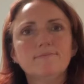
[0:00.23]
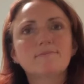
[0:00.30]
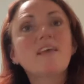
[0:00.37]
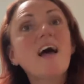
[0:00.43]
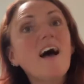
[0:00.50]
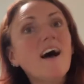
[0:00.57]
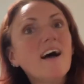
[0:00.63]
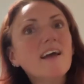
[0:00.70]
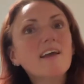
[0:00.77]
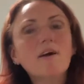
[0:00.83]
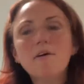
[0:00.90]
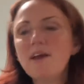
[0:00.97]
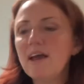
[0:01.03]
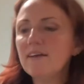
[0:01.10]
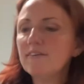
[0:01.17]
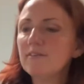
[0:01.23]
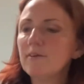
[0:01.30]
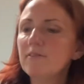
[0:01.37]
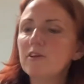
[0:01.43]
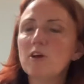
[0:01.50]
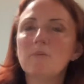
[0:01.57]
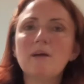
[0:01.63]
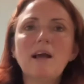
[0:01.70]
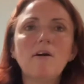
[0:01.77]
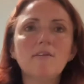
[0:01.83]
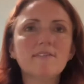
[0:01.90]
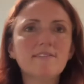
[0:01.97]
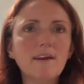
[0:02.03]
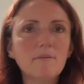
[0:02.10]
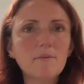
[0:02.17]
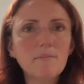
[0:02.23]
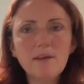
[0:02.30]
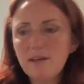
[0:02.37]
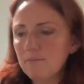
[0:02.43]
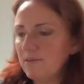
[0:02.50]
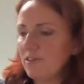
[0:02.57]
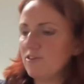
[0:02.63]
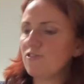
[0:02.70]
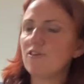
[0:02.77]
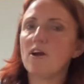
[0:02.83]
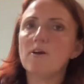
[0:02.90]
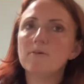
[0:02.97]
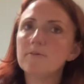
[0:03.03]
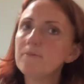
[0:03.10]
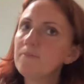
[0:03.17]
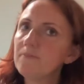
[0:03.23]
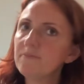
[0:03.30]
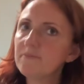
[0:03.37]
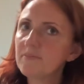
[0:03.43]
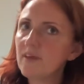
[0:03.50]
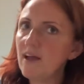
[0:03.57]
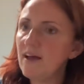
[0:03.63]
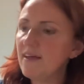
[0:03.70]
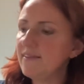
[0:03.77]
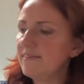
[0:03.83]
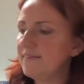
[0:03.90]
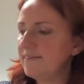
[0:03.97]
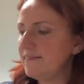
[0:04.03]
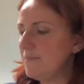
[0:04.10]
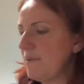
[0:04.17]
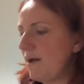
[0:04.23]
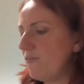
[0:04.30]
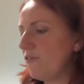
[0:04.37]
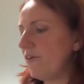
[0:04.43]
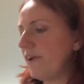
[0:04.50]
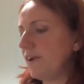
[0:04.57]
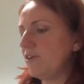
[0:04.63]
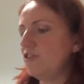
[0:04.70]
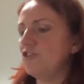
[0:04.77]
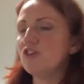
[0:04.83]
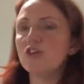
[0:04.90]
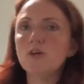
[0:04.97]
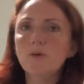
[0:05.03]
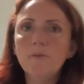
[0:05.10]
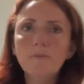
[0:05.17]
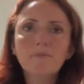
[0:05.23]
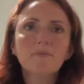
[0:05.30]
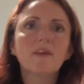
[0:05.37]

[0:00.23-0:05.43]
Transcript: Hi, okay, so if you're coming out on site with me with the drone, this is the Maverick 2.